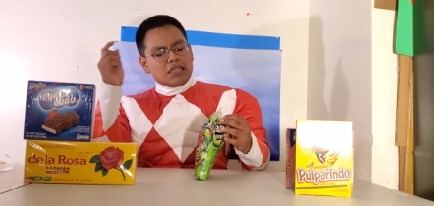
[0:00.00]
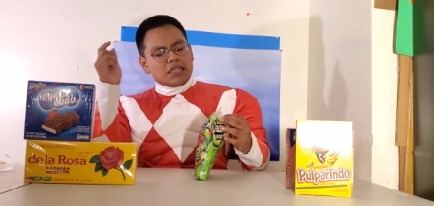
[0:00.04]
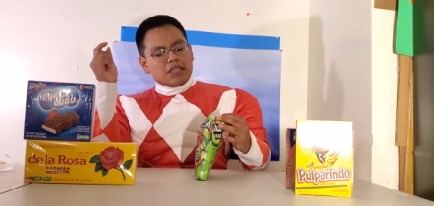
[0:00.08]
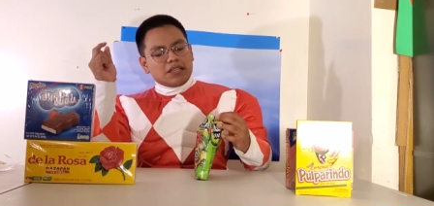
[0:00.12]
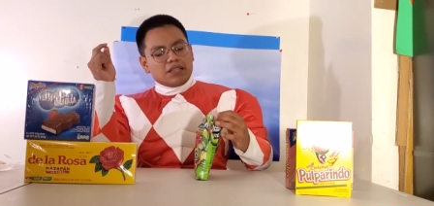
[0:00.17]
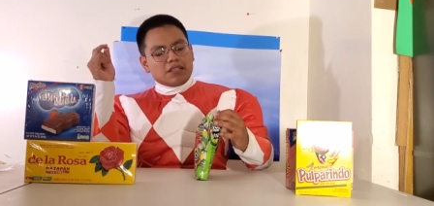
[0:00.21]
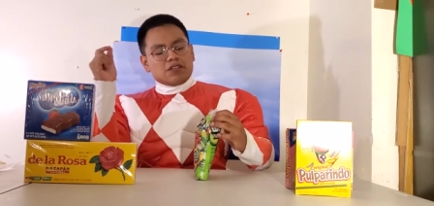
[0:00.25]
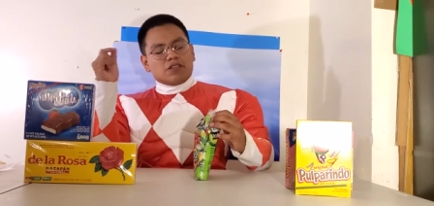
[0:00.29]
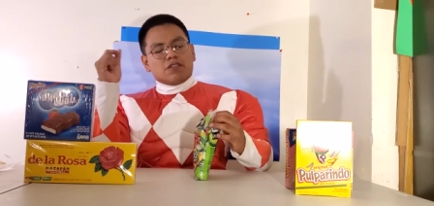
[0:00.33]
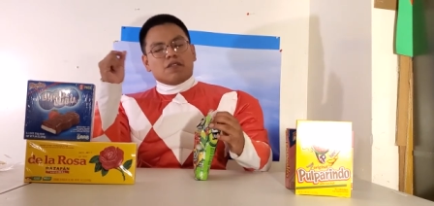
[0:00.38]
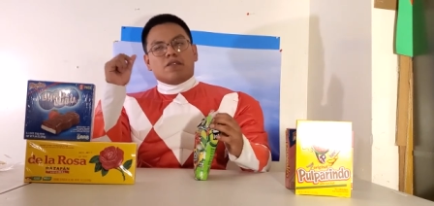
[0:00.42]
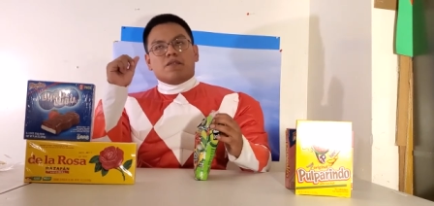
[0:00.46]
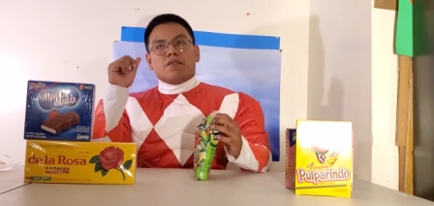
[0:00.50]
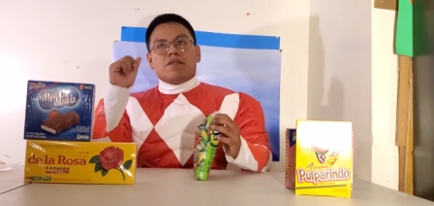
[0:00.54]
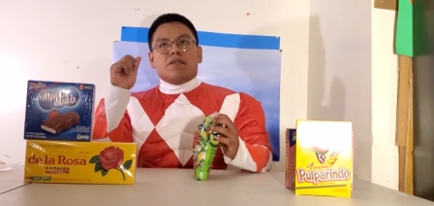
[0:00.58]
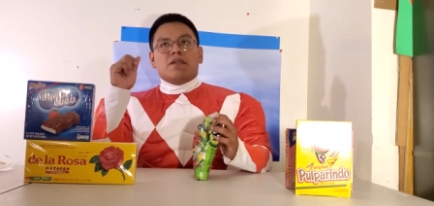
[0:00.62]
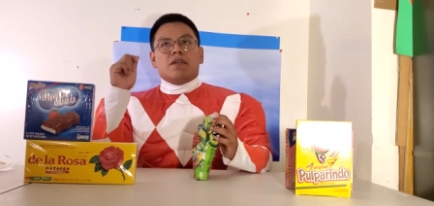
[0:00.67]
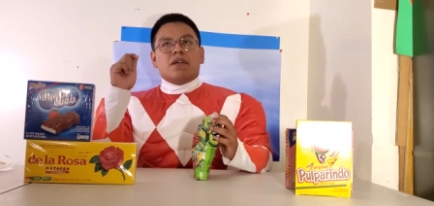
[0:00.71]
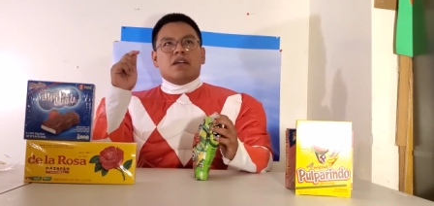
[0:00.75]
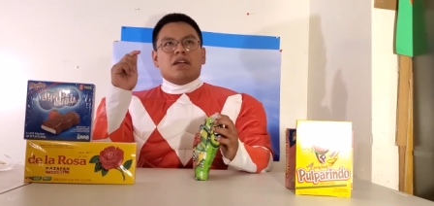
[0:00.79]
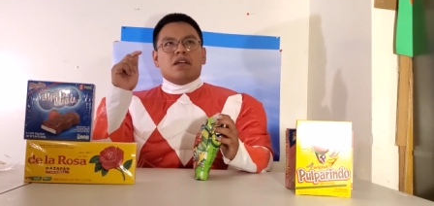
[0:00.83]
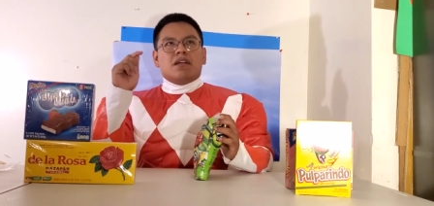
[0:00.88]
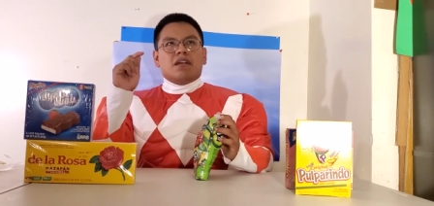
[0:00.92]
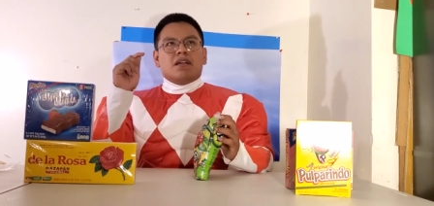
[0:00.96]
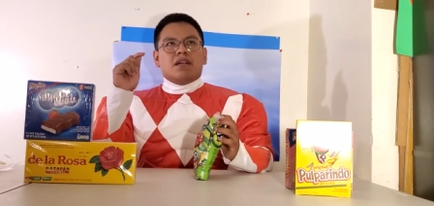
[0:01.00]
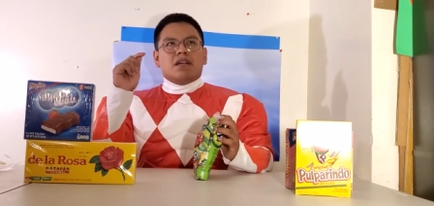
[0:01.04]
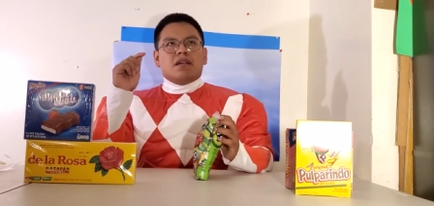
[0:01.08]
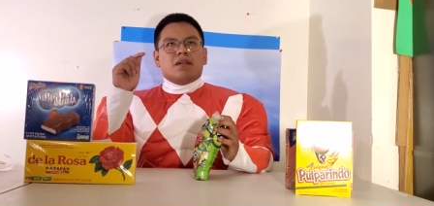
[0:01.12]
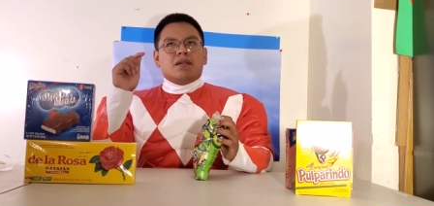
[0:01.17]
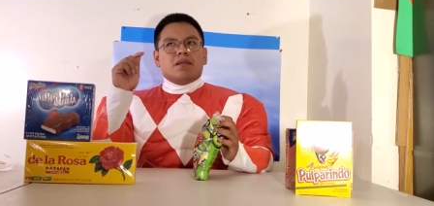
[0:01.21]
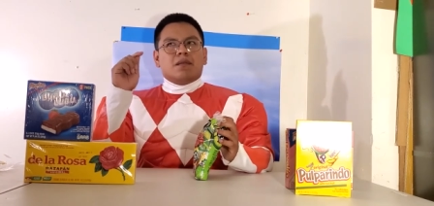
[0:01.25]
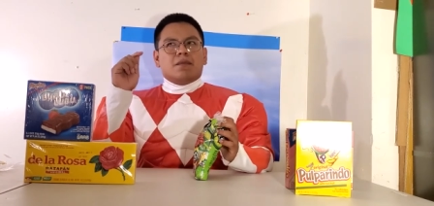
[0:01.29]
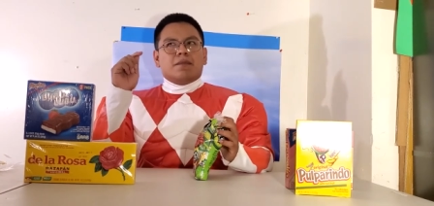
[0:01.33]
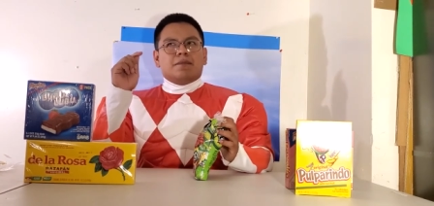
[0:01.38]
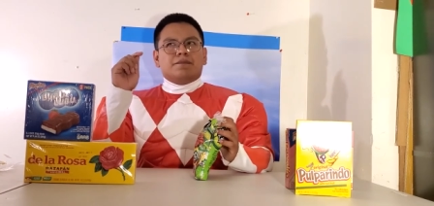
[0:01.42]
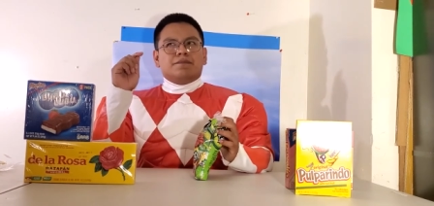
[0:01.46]
So,
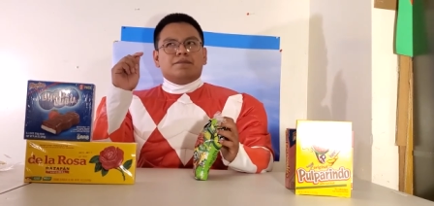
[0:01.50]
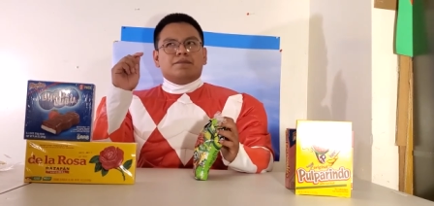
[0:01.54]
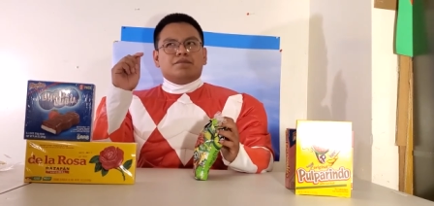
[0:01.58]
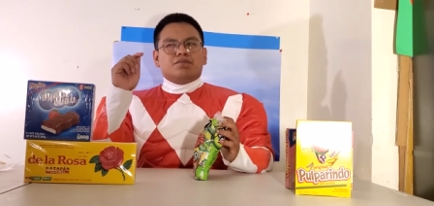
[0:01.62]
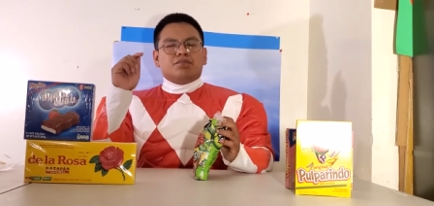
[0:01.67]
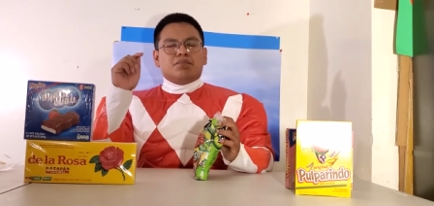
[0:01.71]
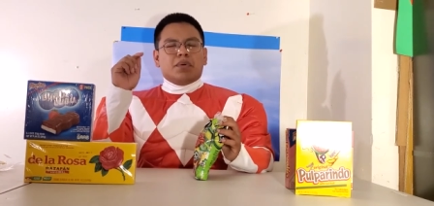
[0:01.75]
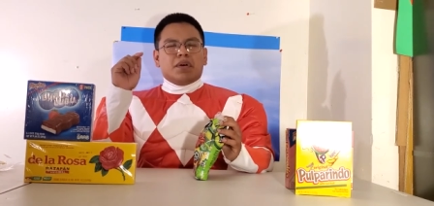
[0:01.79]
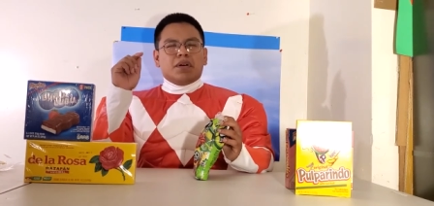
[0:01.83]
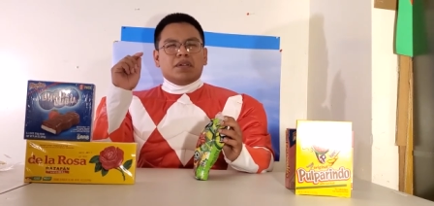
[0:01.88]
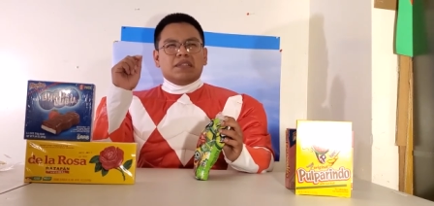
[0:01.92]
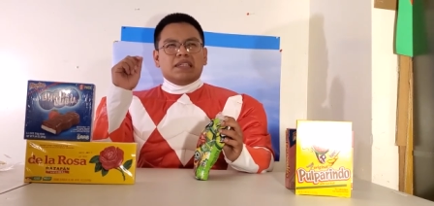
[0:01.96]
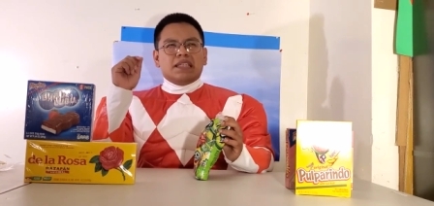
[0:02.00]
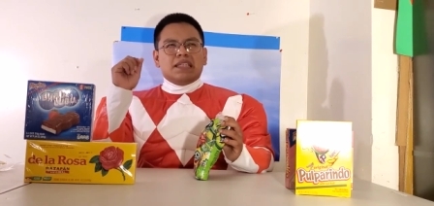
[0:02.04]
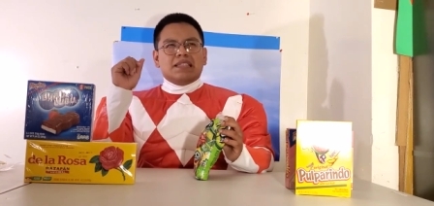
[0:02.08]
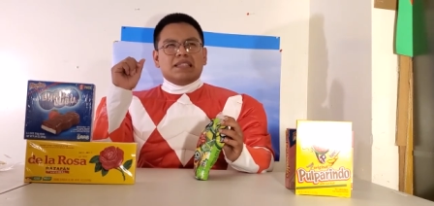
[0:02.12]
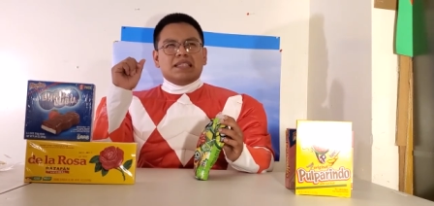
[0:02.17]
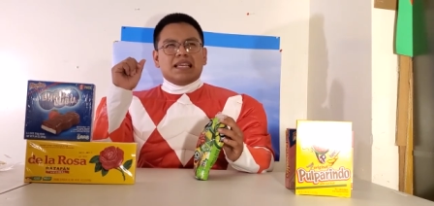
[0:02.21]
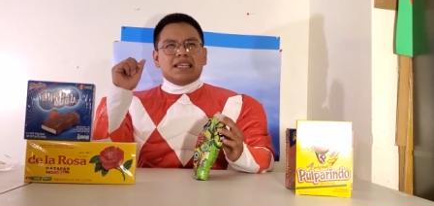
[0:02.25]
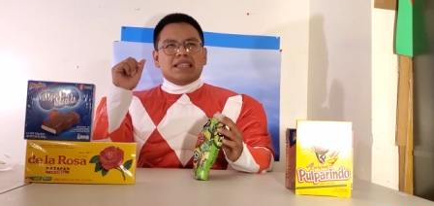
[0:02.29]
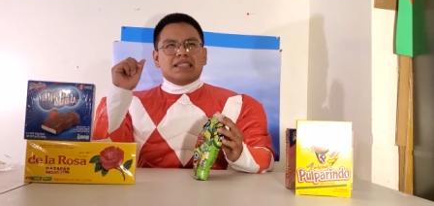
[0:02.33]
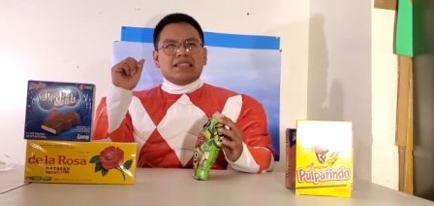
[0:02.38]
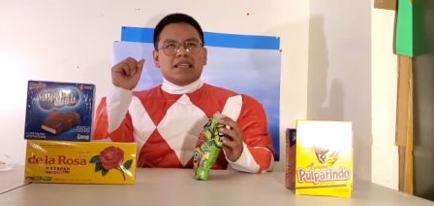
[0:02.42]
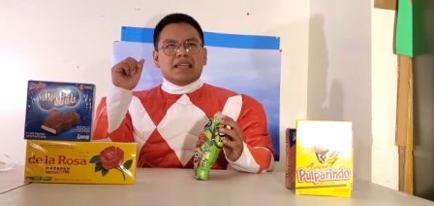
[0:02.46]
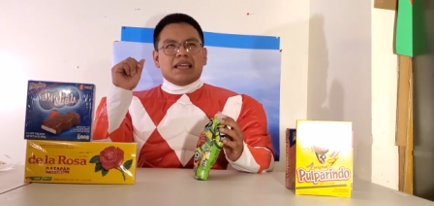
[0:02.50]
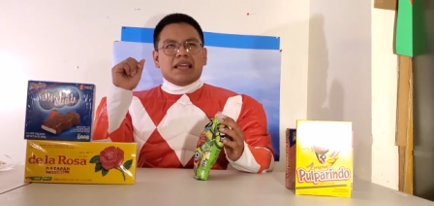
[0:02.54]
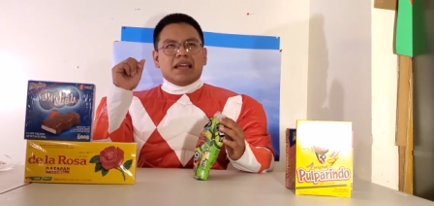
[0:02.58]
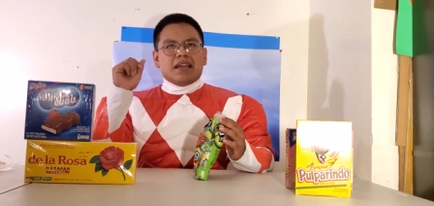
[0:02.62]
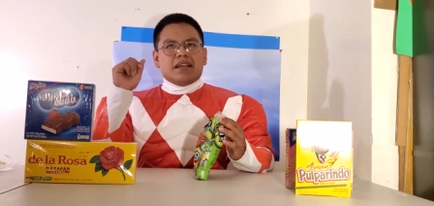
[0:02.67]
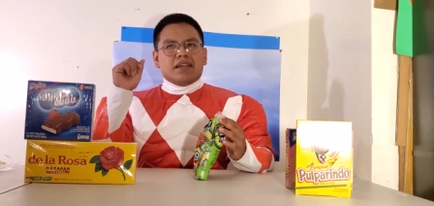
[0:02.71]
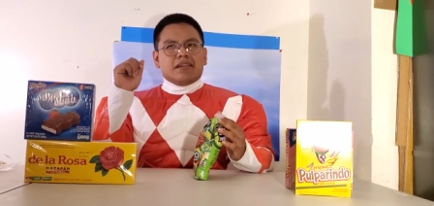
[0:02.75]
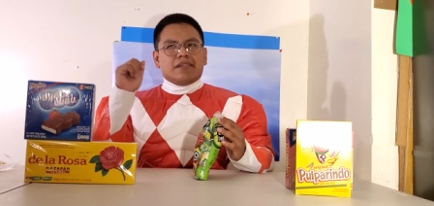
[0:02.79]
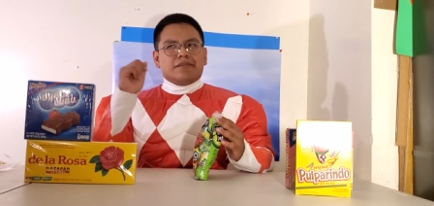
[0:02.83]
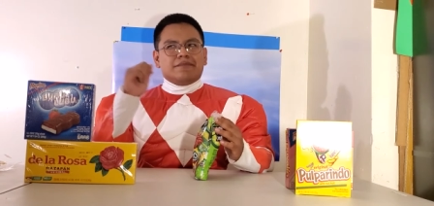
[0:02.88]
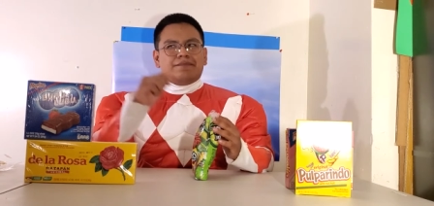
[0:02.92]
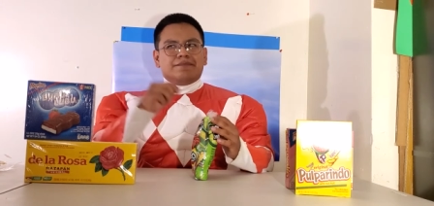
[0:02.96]
baldy tasty
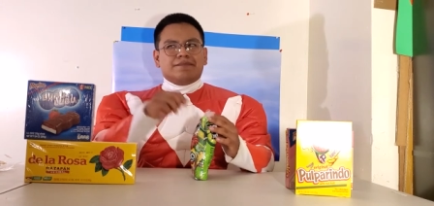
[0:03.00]
hair.